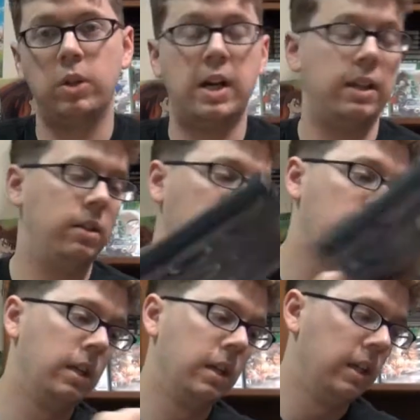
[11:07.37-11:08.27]
lot
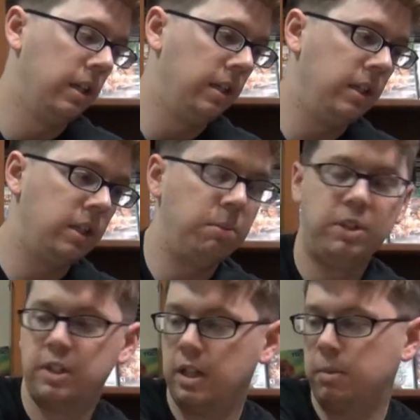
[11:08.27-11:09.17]
needs to be
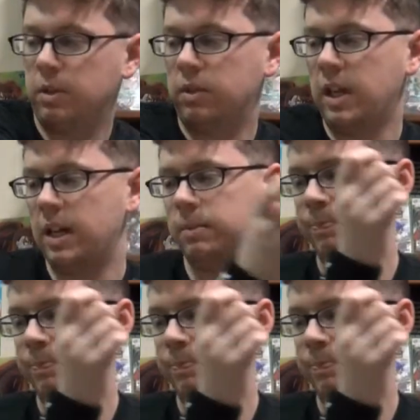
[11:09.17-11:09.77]
said about that.